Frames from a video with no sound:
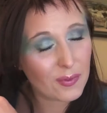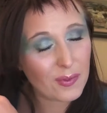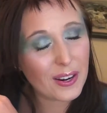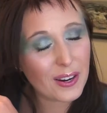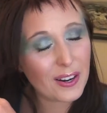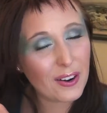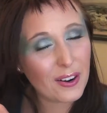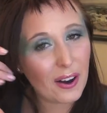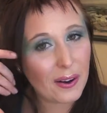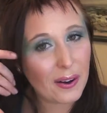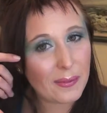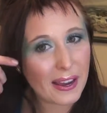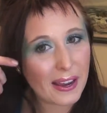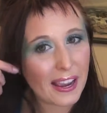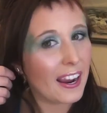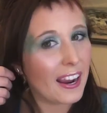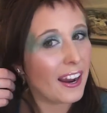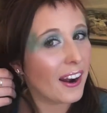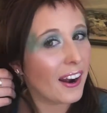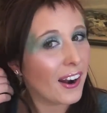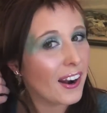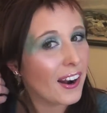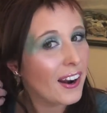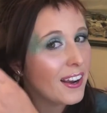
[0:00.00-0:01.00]
of my, not my
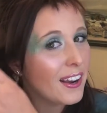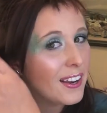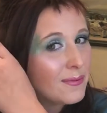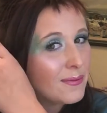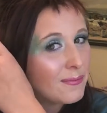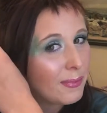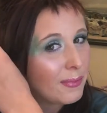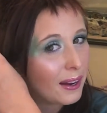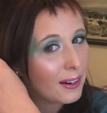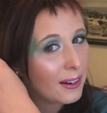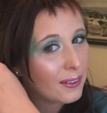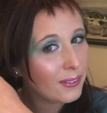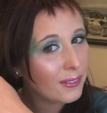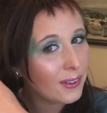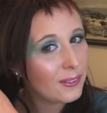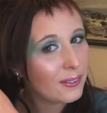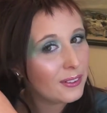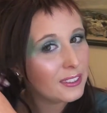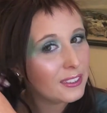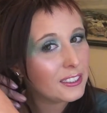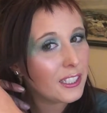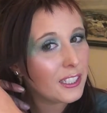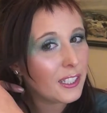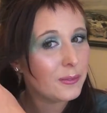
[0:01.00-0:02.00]
hair. But we
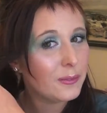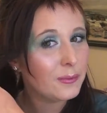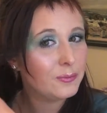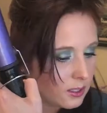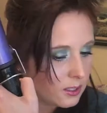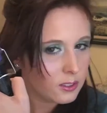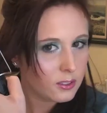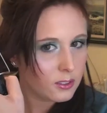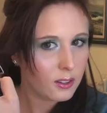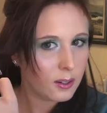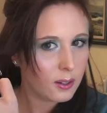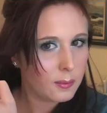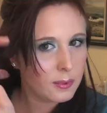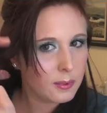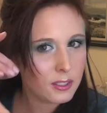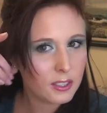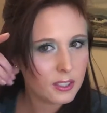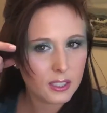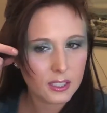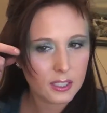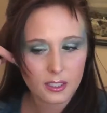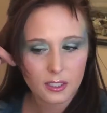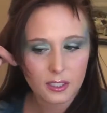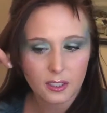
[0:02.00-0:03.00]
will see. So I'm
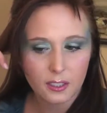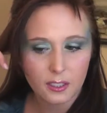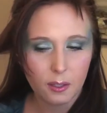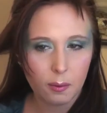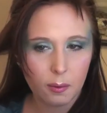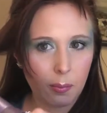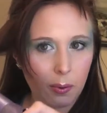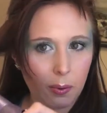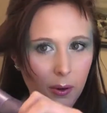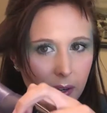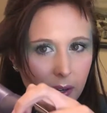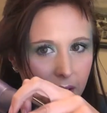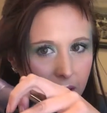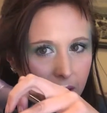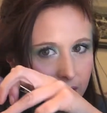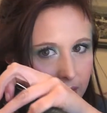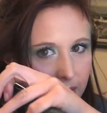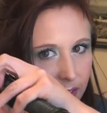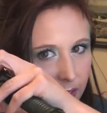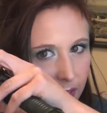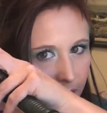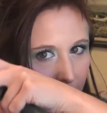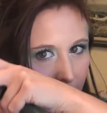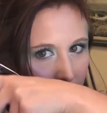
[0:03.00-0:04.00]
just going to put it
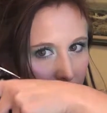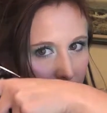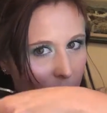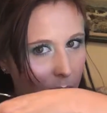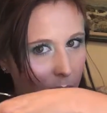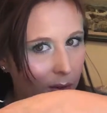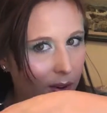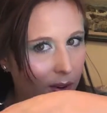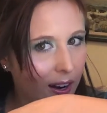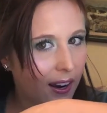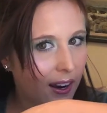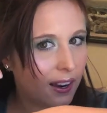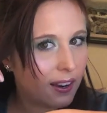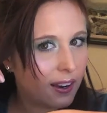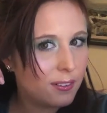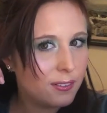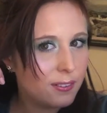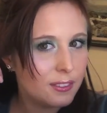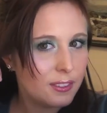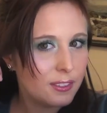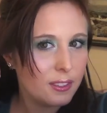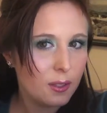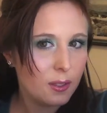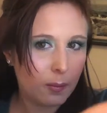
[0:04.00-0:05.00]

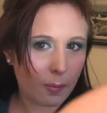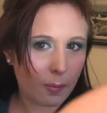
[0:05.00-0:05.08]
around the